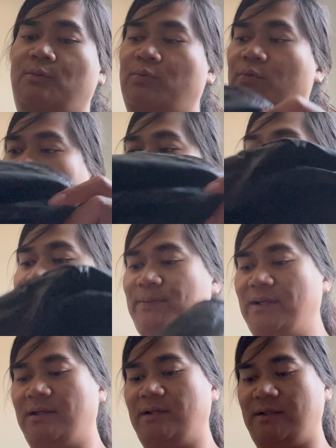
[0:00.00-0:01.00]
wrap,
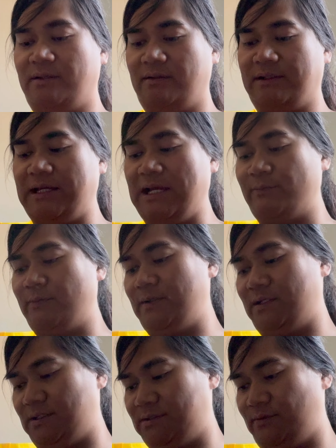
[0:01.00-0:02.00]
how are we
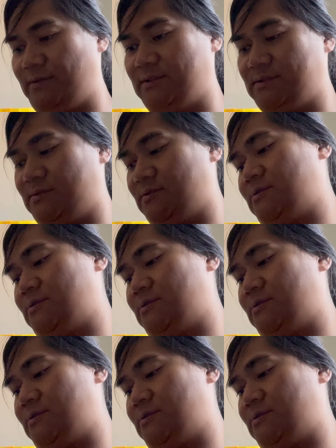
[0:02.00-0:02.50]
gonna do this?